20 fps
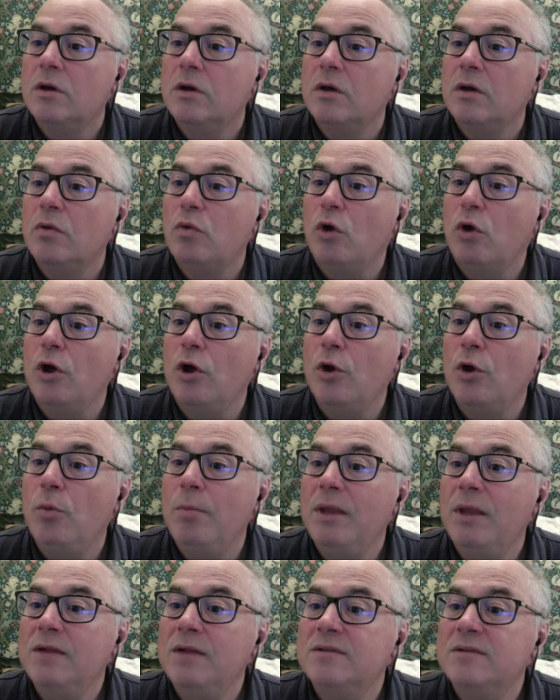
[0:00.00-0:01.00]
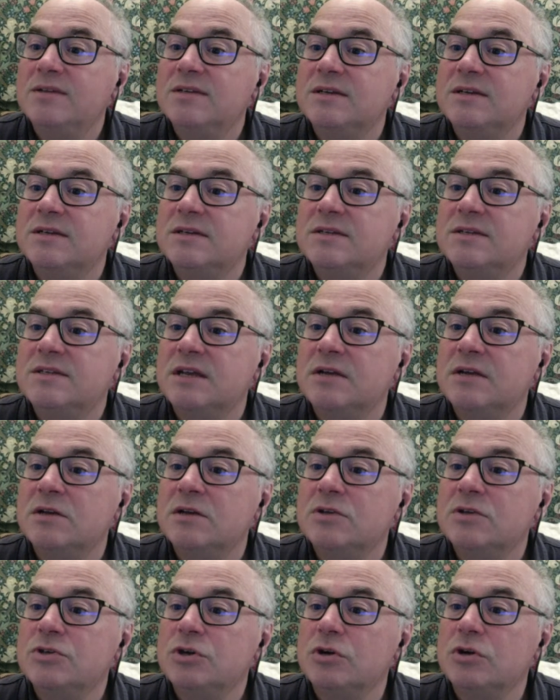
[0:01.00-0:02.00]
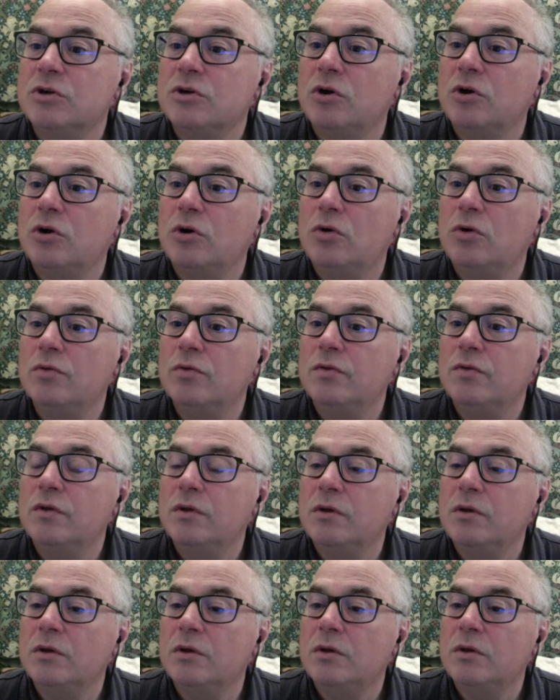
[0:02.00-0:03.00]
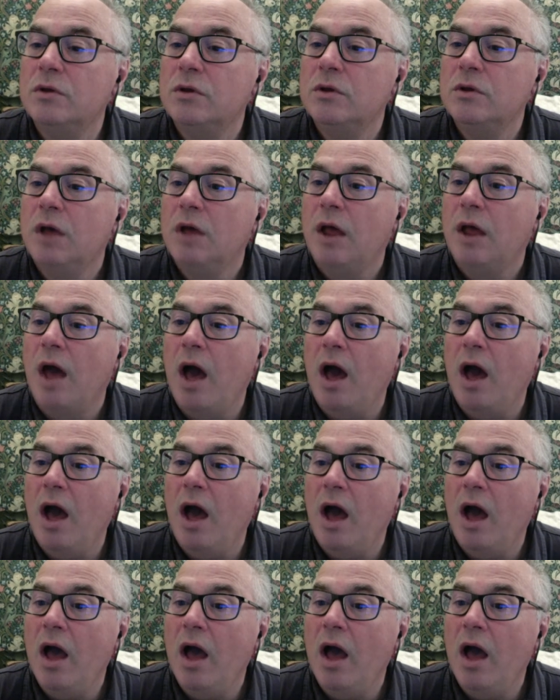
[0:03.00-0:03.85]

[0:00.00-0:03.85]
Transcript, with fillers: Royal Mint Signature Gold. Uh,